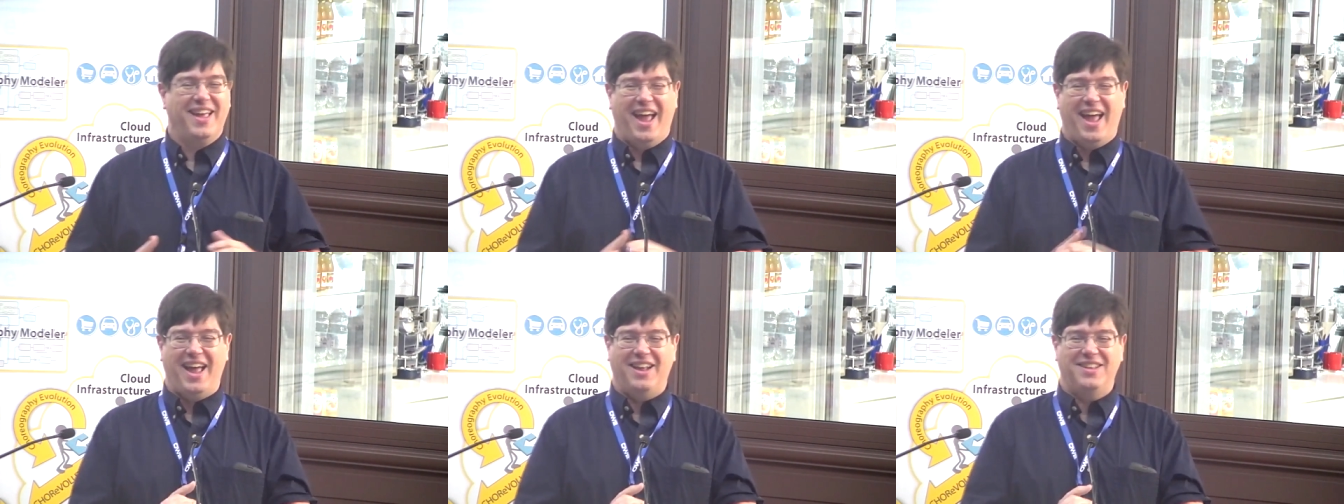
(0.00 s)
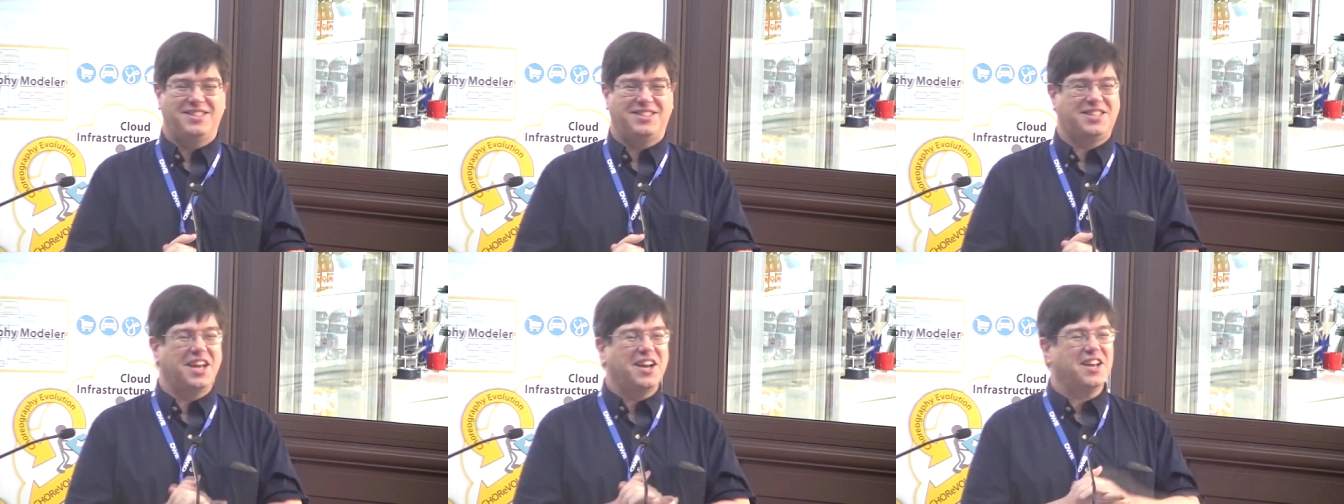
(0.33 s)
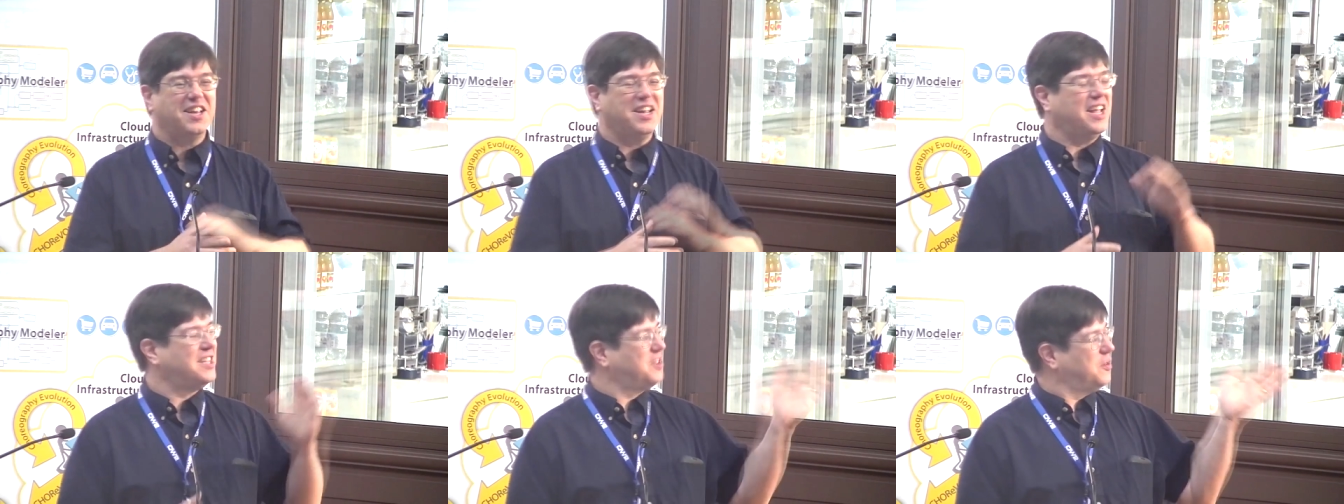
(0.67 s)
And
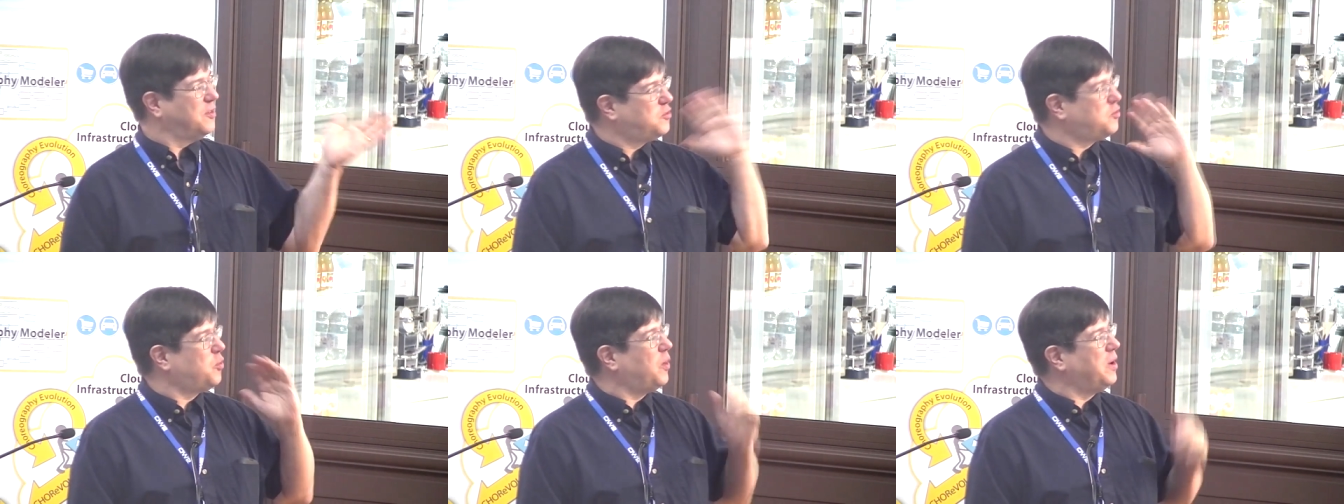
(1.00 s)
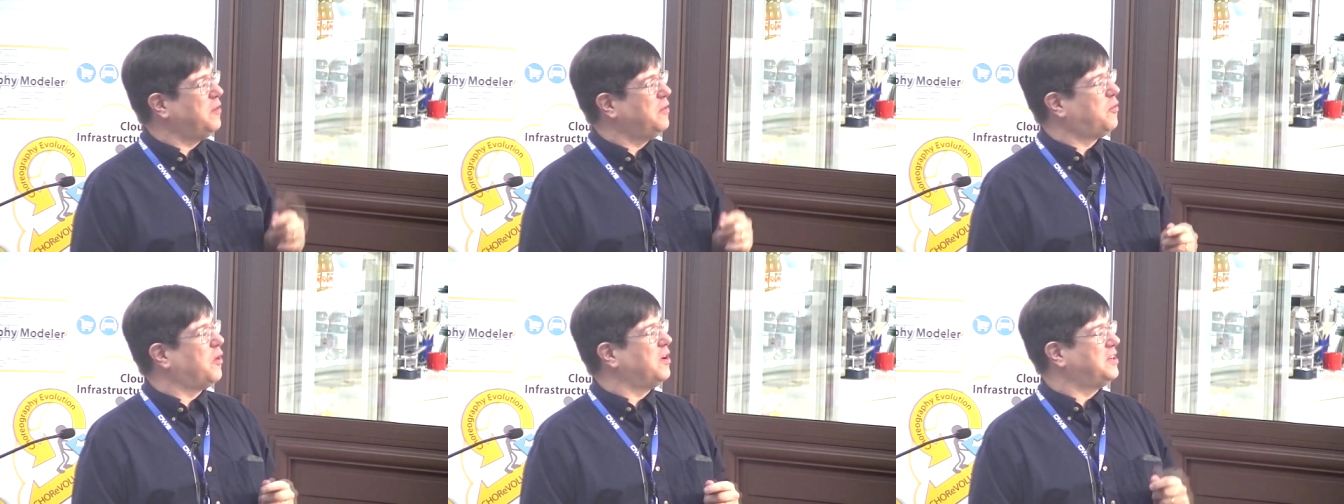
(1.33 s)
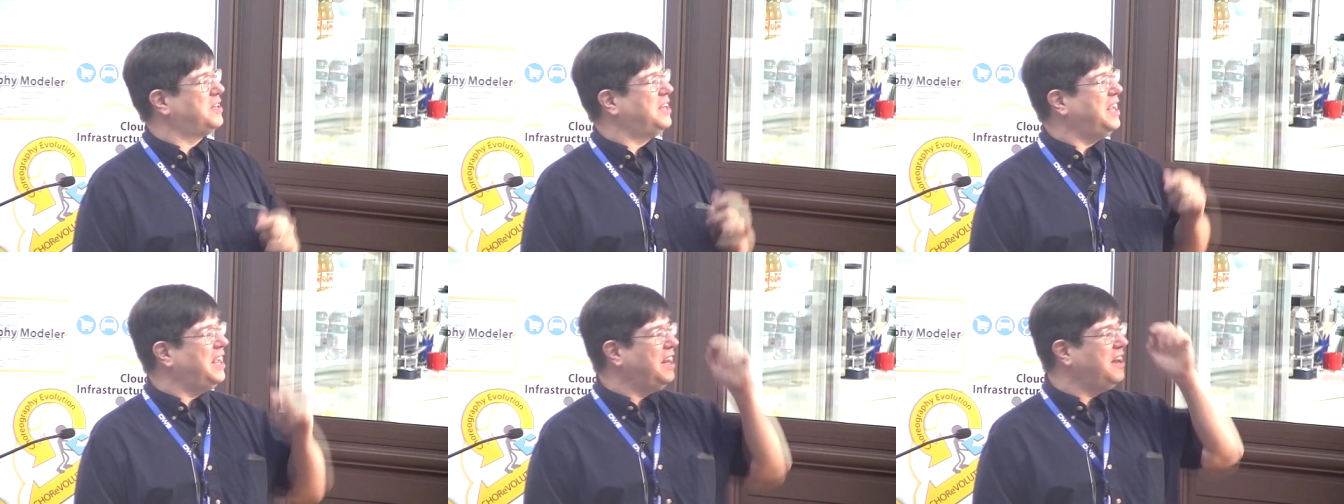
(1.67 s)
suddenly, as of
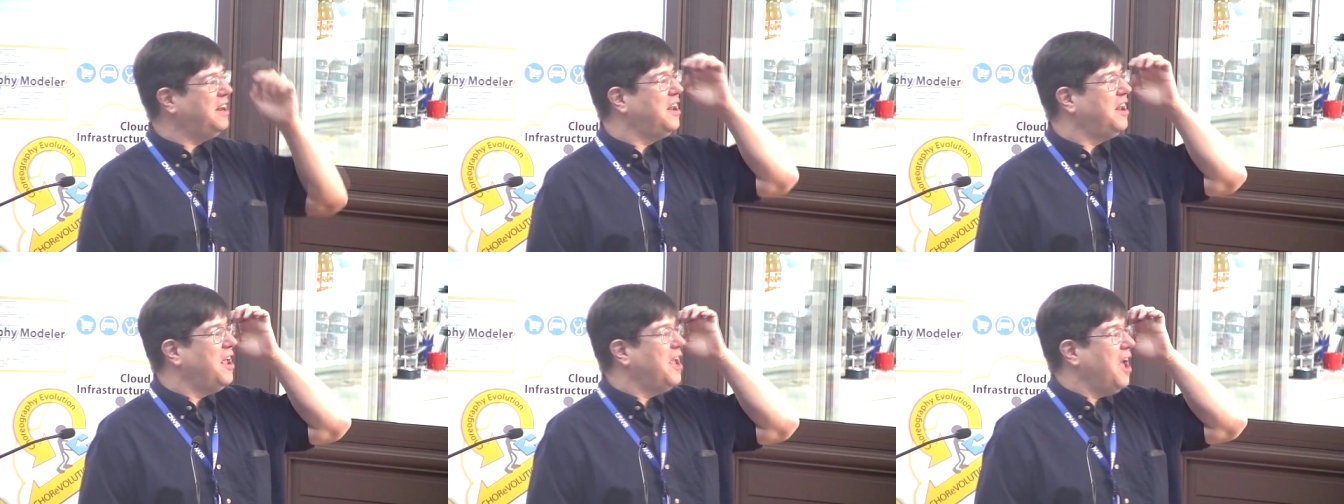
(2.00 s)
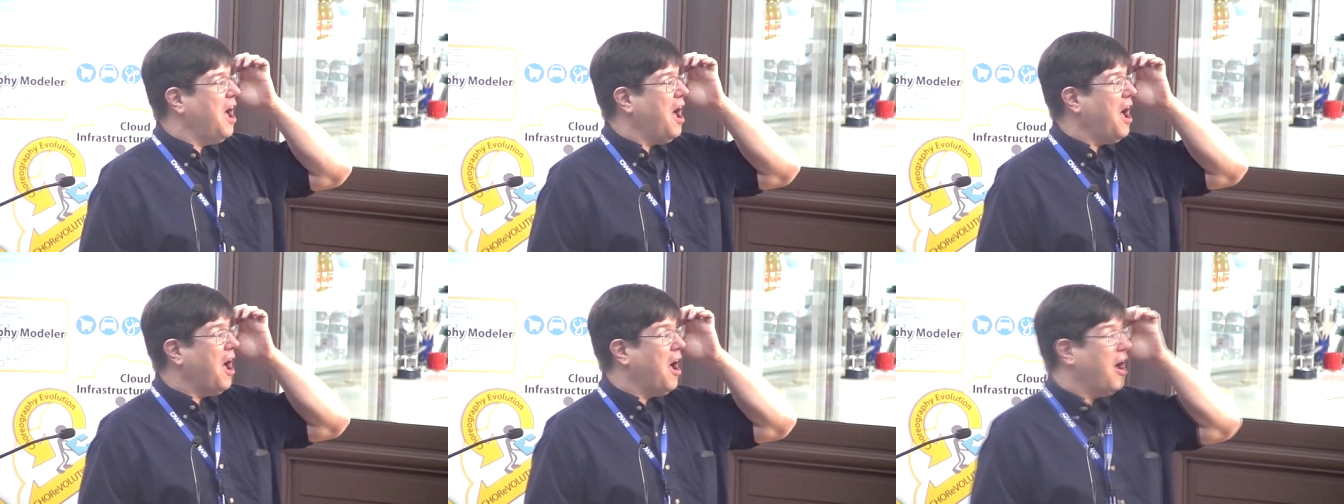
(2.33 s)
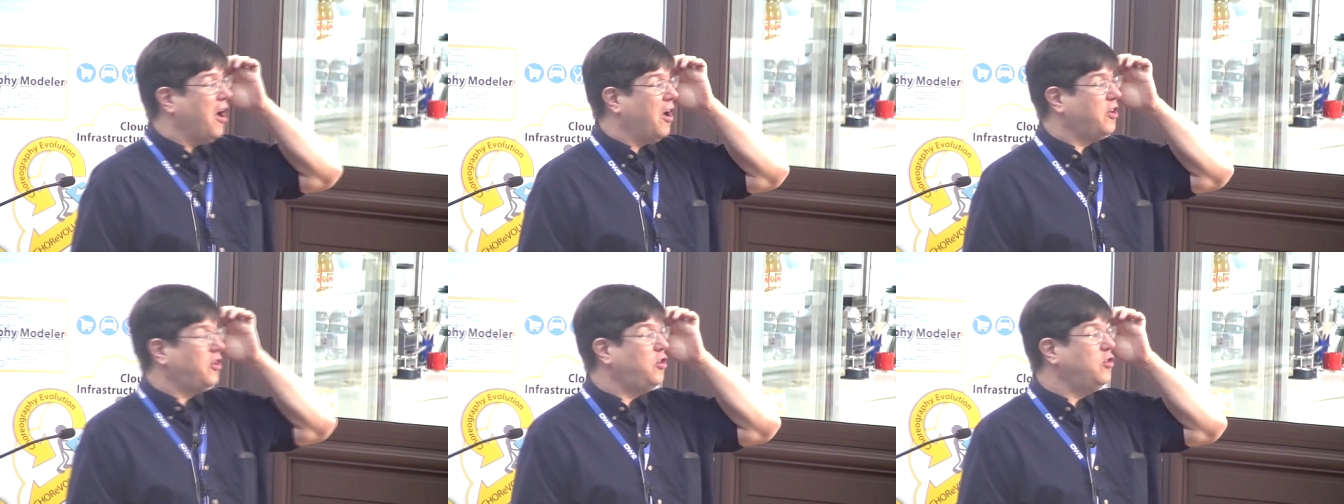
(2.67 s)
2014,
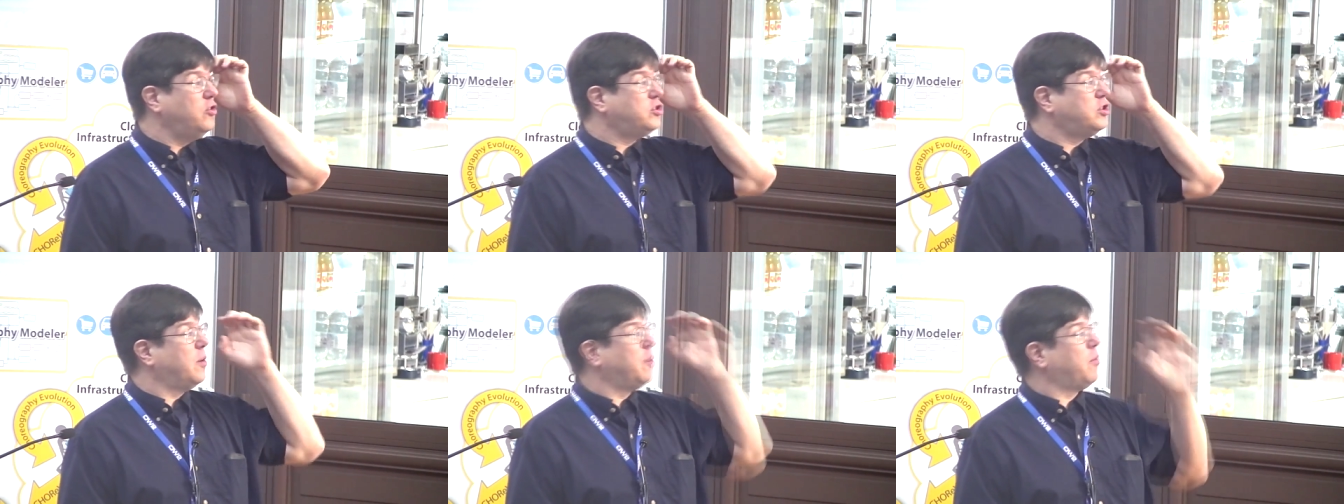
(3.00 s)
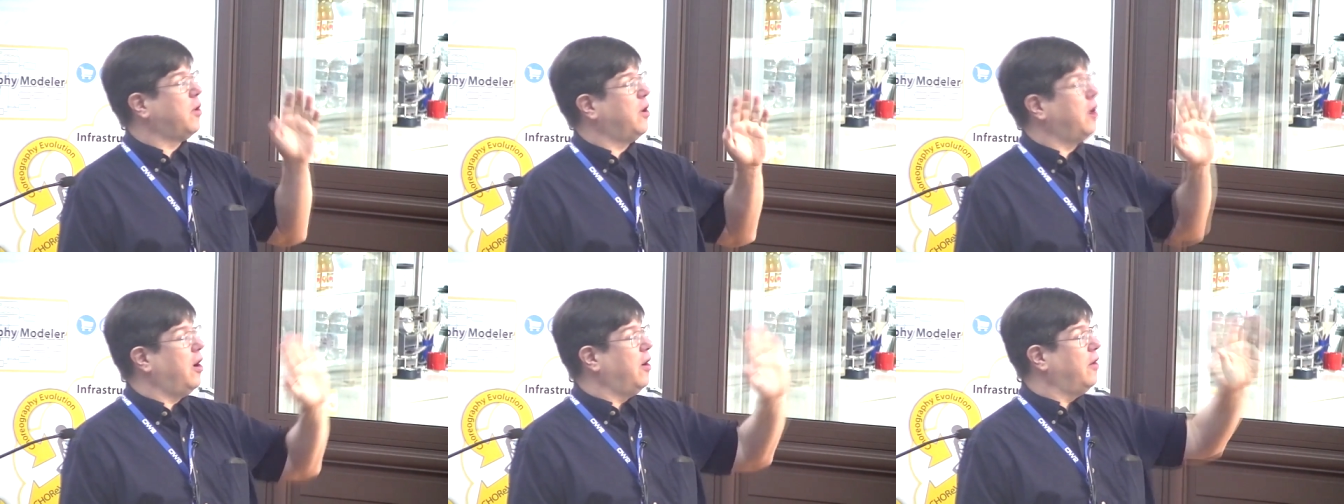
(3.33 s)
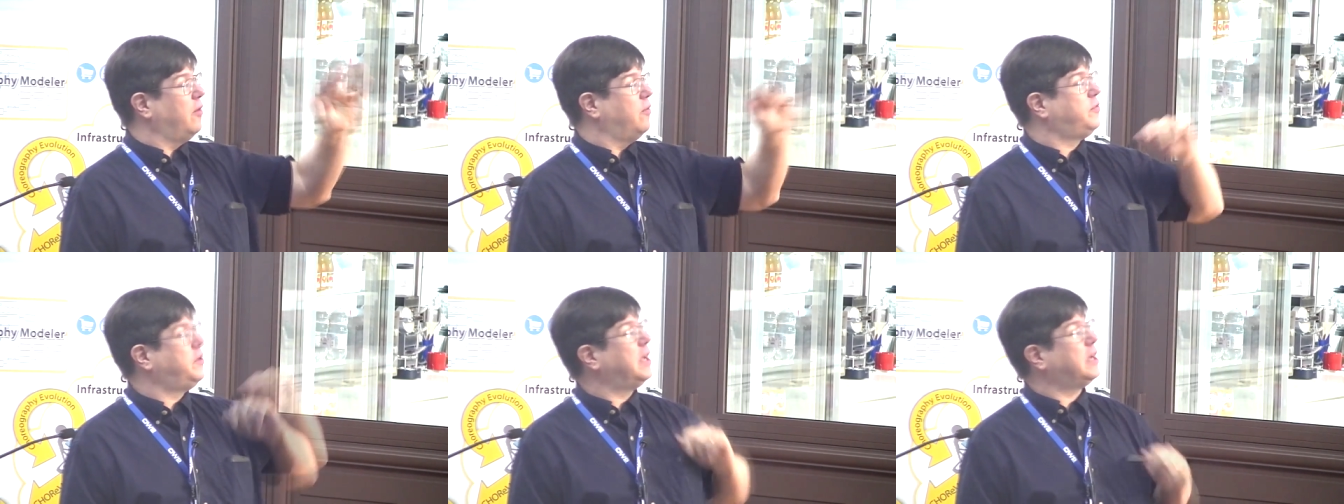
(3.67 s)
a huge number
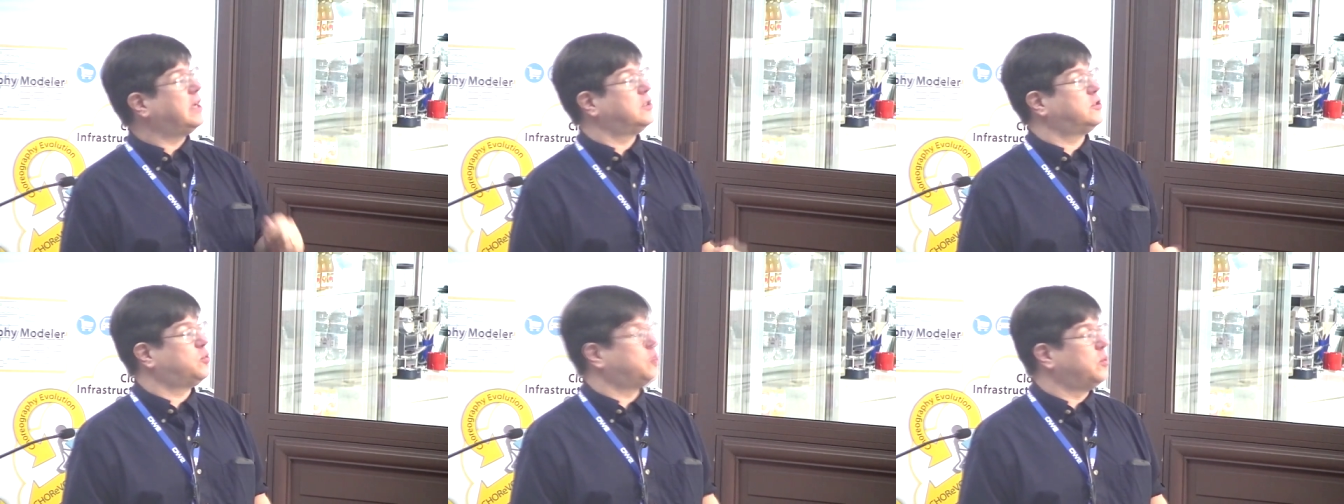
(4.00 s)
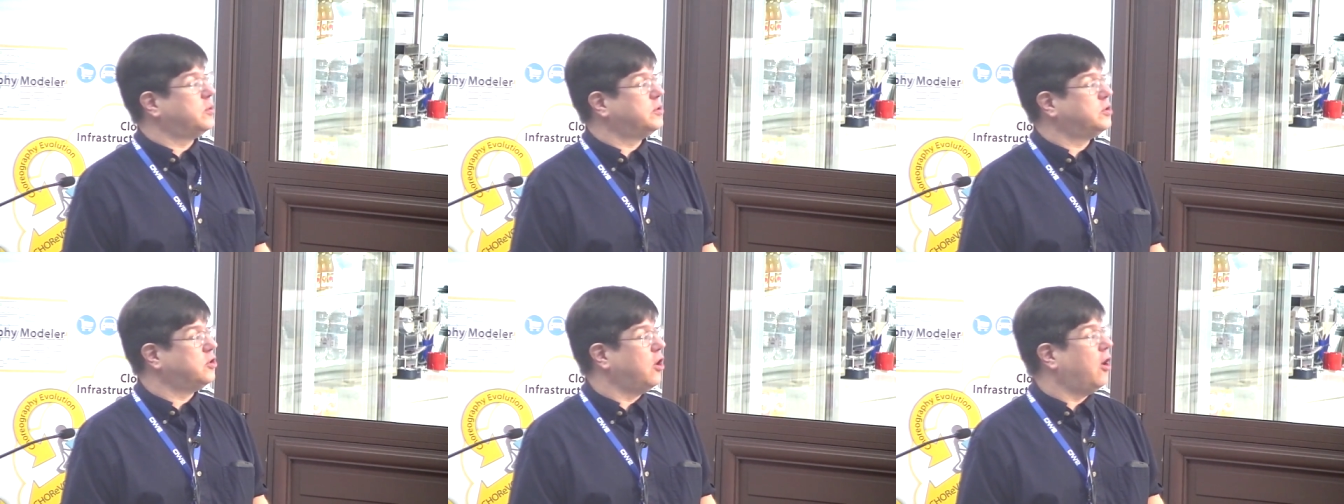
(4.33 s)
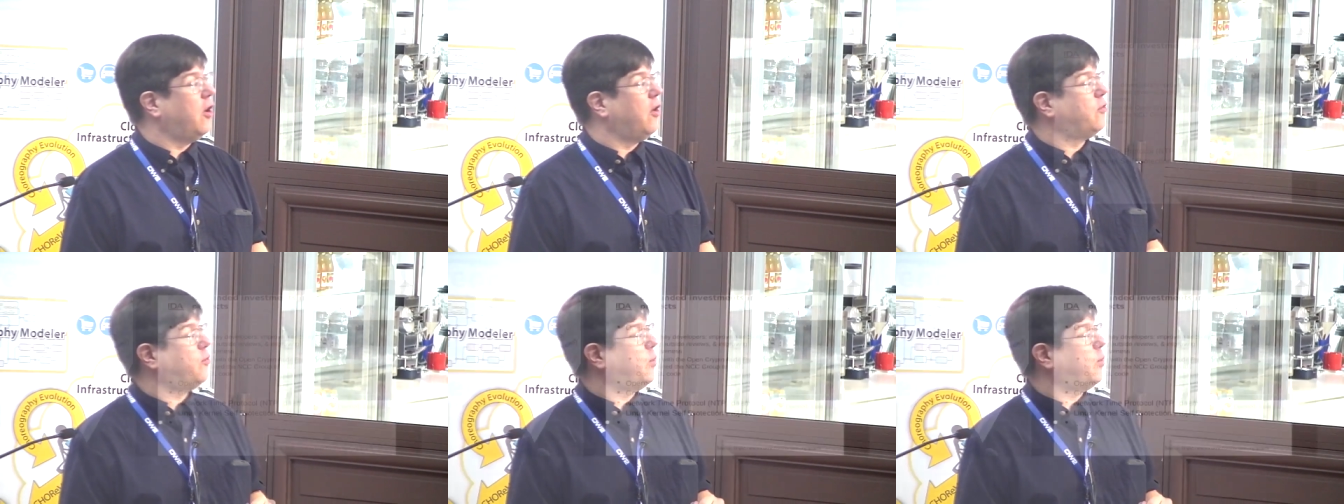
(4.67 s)
of tickets were resolved